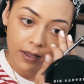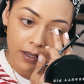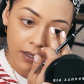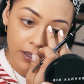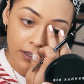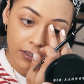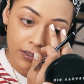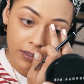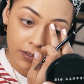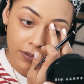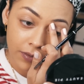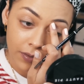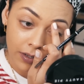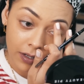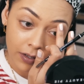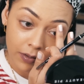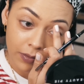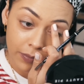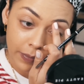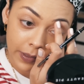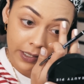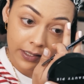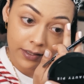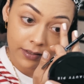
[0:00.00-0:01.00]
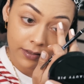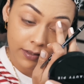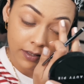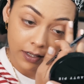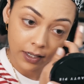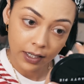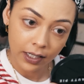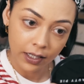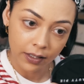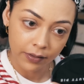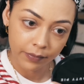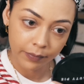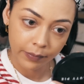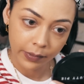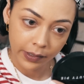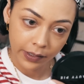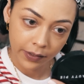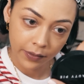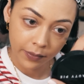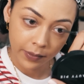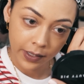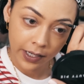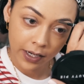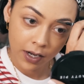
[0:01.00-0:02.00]
I can go a little bit silent, by
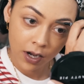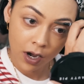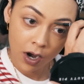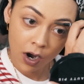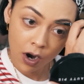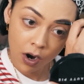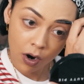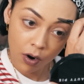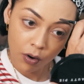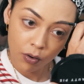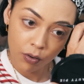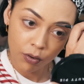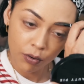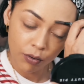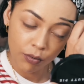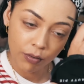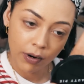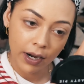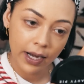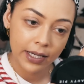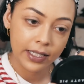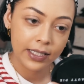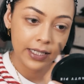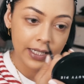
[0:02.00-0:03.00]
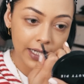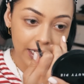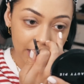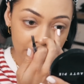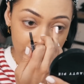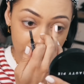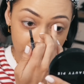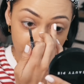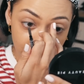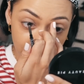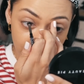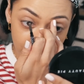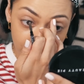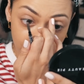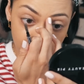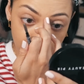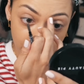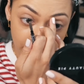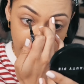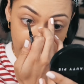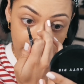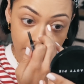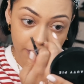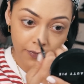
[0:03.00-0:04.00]
the way. Oh, I did actually want to talk
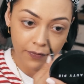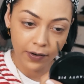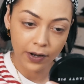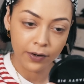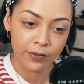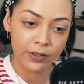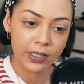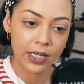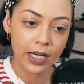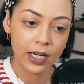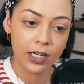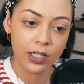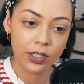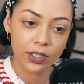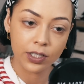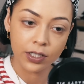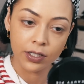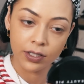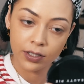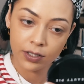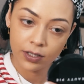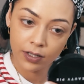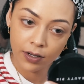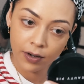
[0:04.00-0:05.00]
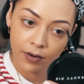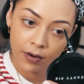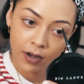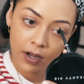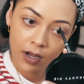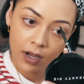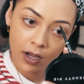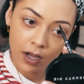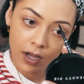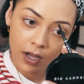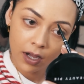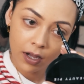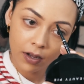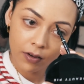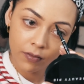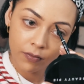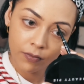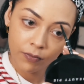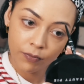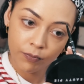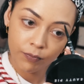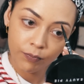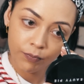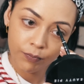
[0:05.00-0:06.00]
about a foundation. So
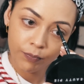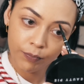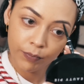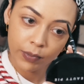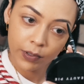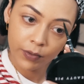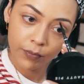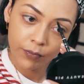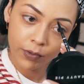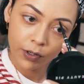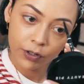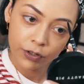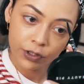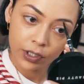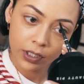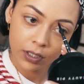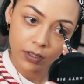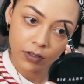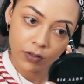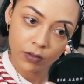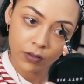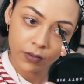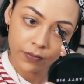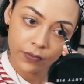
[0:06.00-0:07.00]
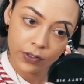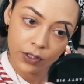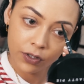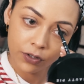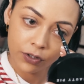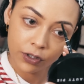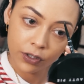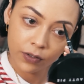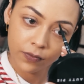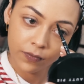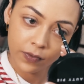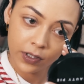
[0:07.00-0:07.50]
I've been watching a lot of YouTube